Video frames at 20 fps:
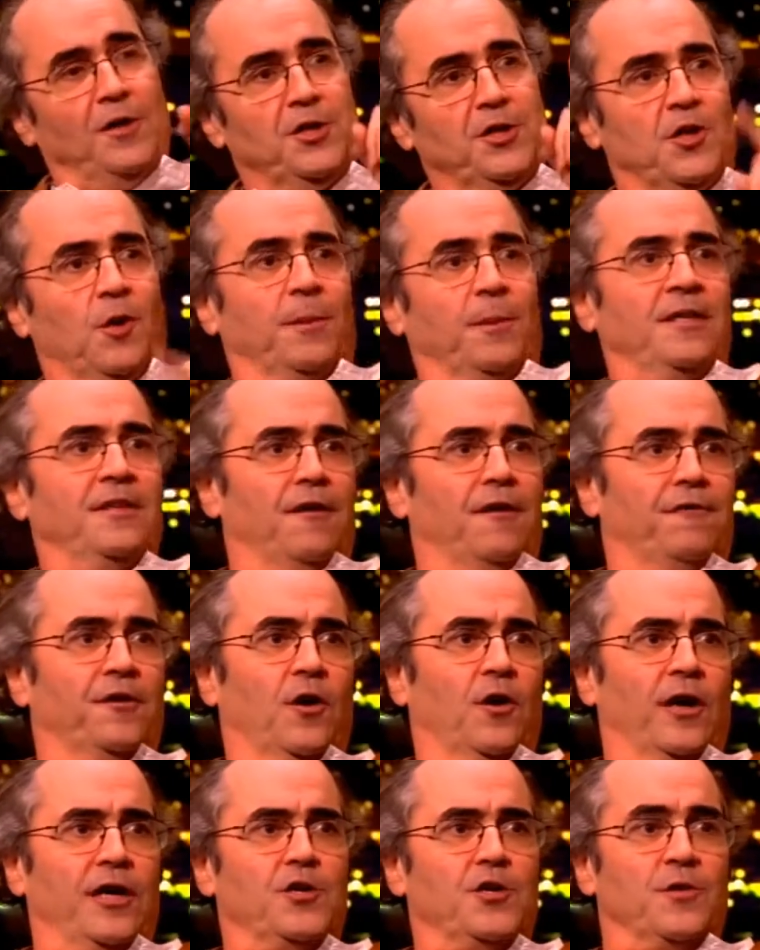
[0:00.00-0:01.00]
shop in Deptford
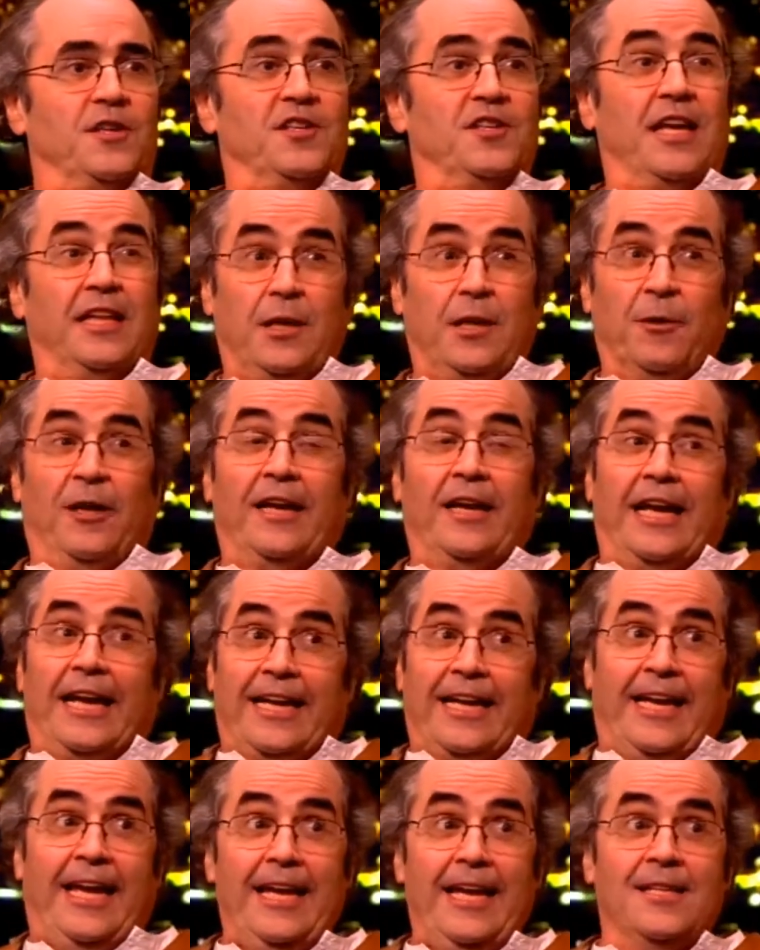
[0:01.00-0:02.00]
High Street said they were going to get
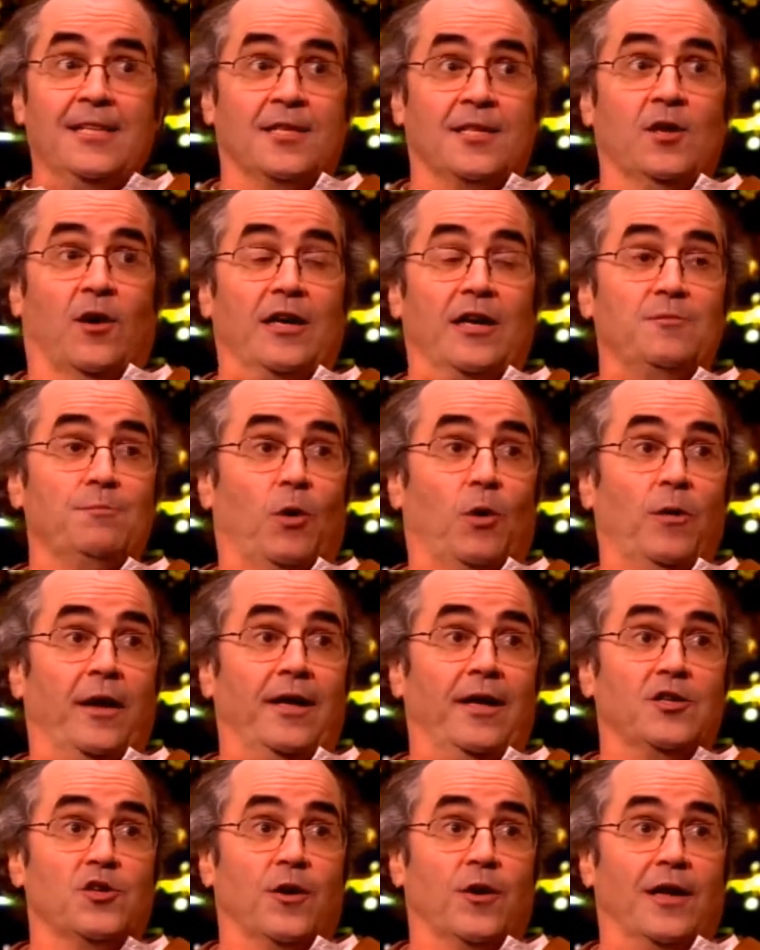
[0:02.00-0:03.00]
kids-sized
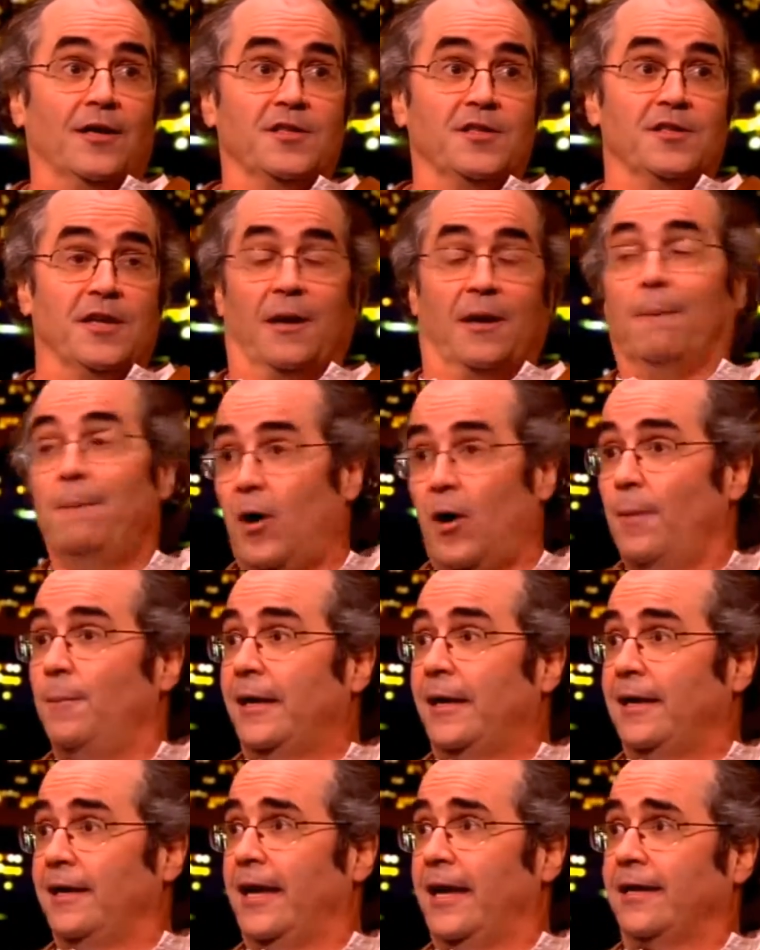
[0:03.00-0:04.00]
mohair trousers in, and my
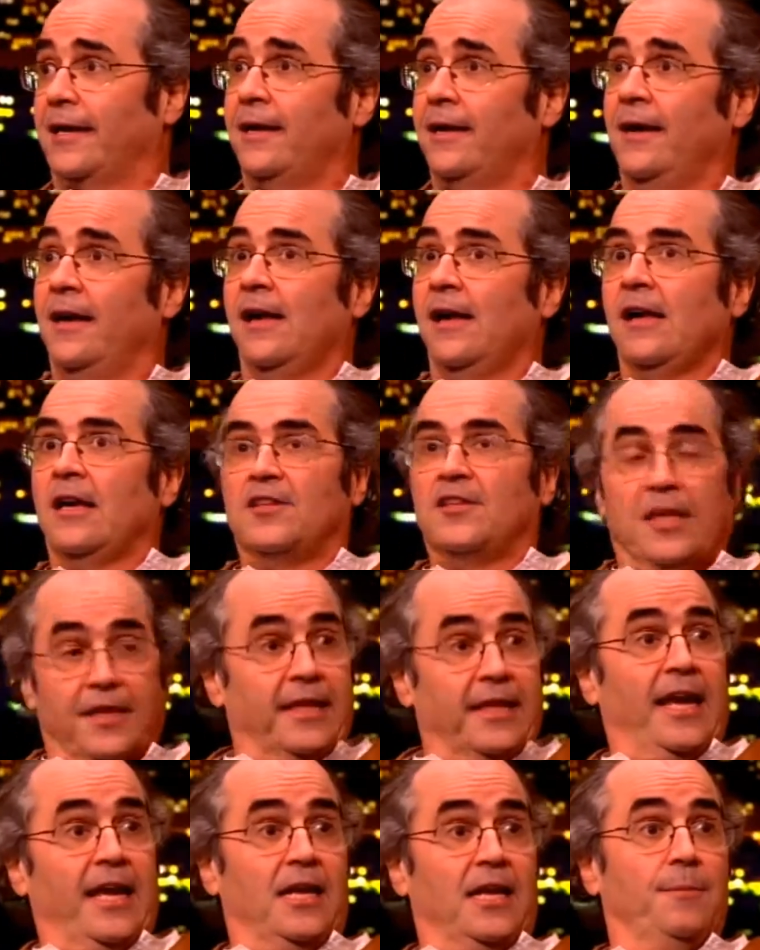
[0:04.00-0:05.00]
mate Lenny said they're
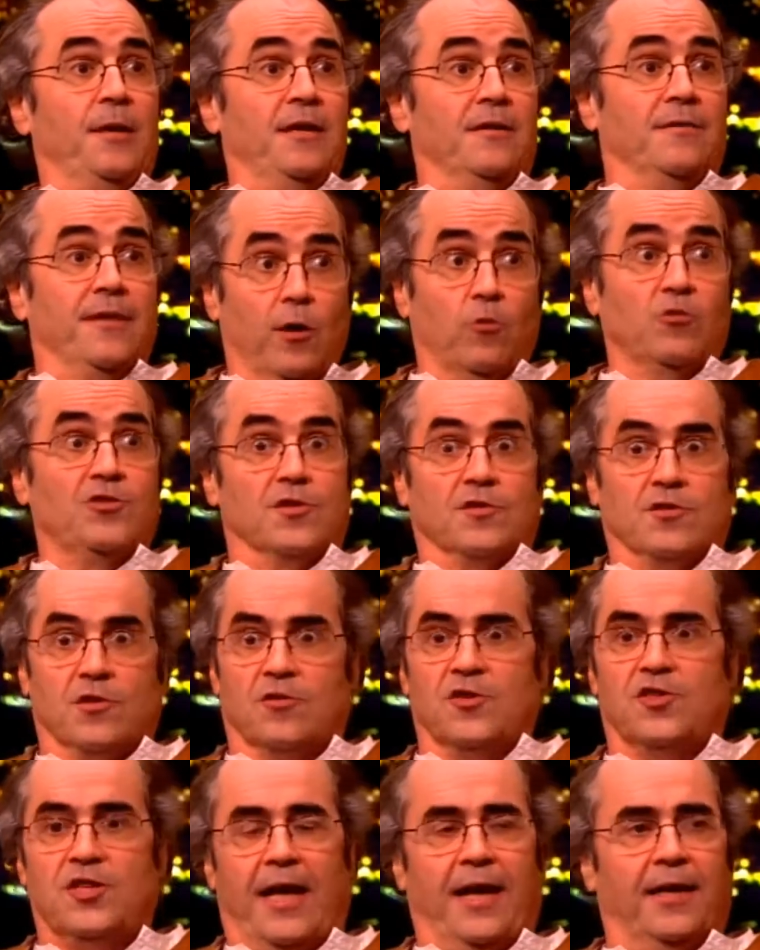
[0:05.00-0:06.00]
getting them in, Nelson's, on
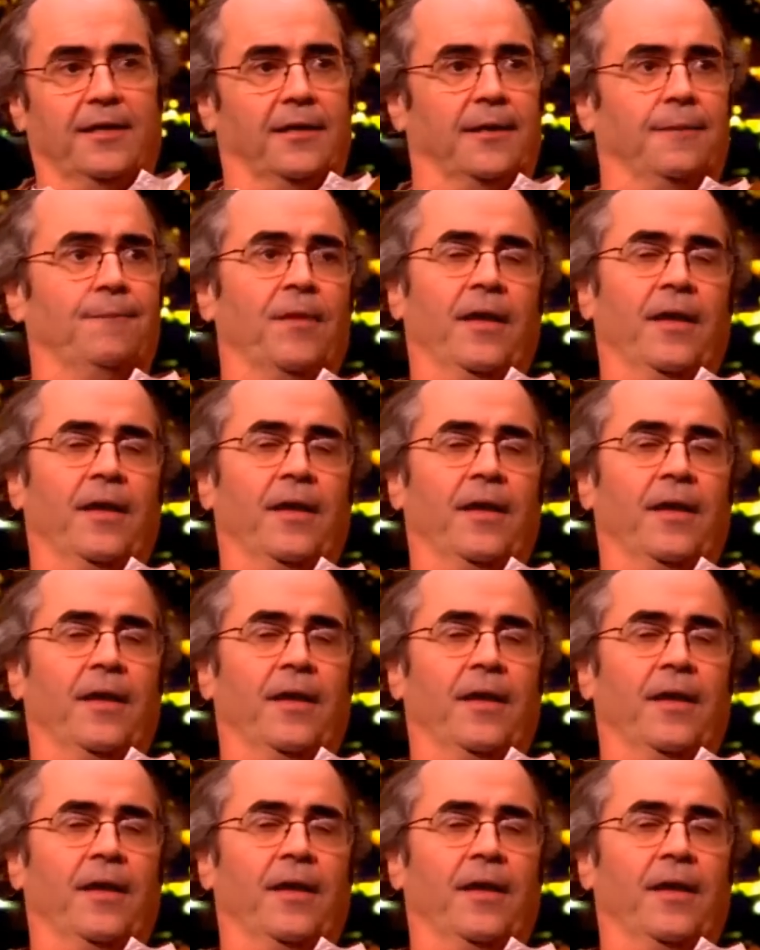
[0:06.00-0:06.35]
Saturday.